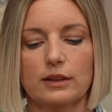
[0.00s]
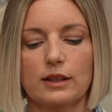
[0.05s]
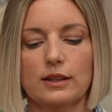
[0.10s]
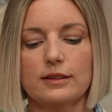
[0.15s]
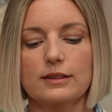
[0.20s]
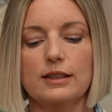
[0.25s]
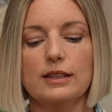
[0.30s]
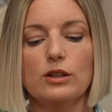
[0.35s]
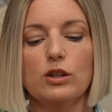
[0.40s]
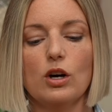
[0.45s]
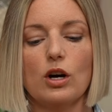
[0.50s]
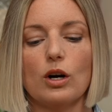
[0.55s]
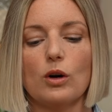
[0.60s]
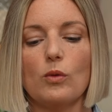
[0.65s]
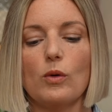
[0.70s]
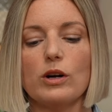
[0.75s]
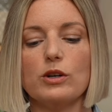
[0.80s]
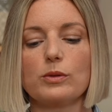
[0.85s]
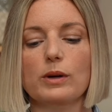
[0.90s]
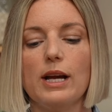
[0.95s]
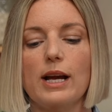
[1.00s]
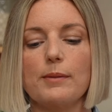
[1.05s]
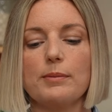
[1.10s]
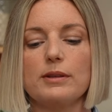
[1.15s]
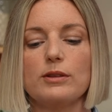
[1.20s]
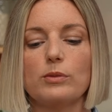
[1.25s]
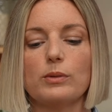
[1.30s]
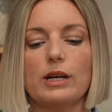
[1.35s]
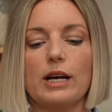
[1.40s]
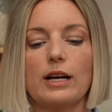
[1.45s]
See, look, watch what
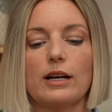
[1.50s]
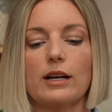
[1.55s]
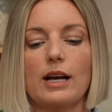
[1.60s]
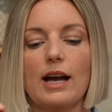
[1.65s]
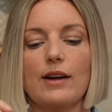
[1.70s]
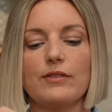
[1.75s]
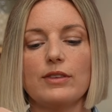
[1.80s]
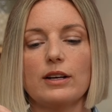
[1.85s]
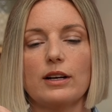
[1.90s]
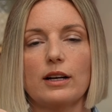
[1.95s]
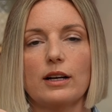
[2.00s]
happens when I have the